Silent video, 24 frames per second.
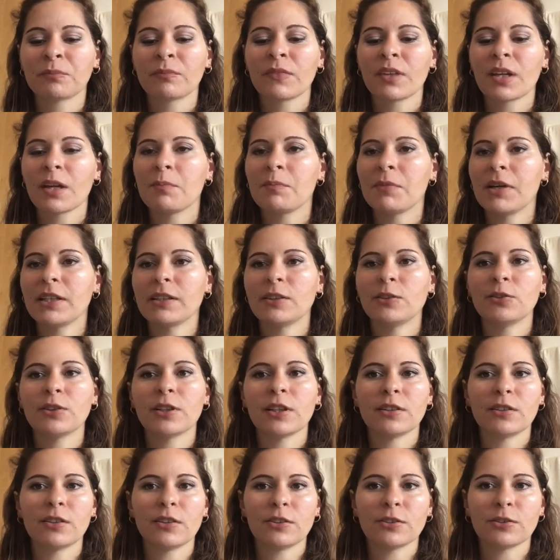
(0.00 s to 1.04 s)
But you
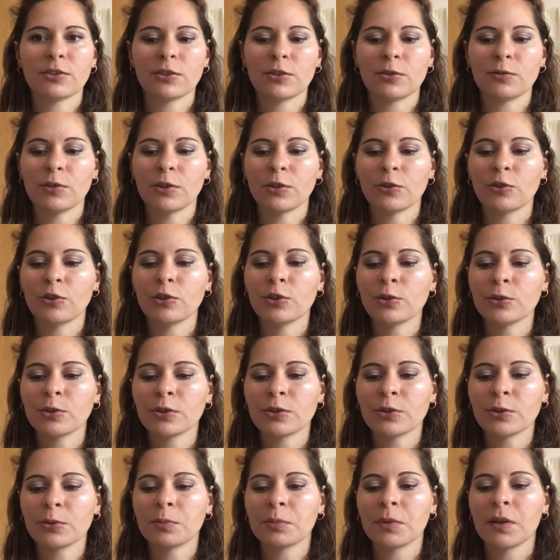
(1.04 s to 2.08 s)
can also watch
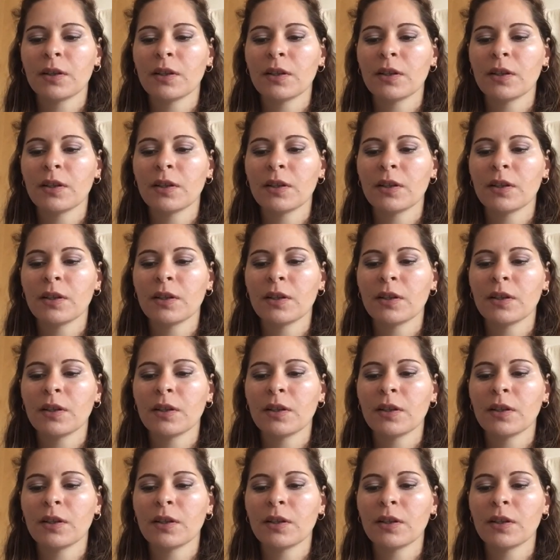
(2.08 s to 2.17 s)
YouTube.